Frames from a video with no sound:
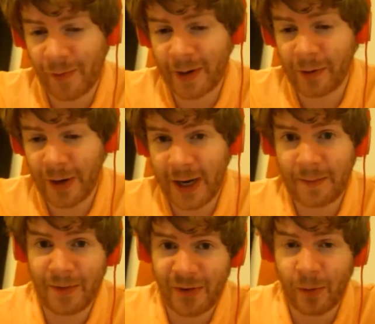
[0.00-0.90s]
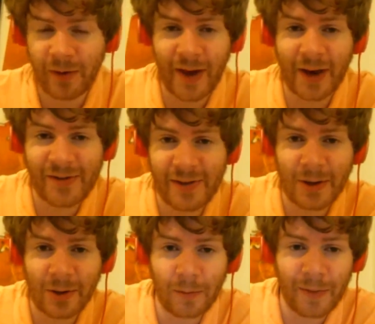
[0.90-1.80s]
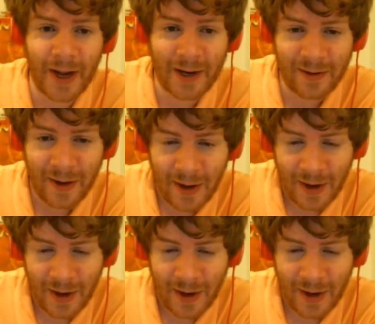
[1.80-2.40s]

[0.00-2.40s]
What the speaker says: a bigger name, this would have had a similar impact,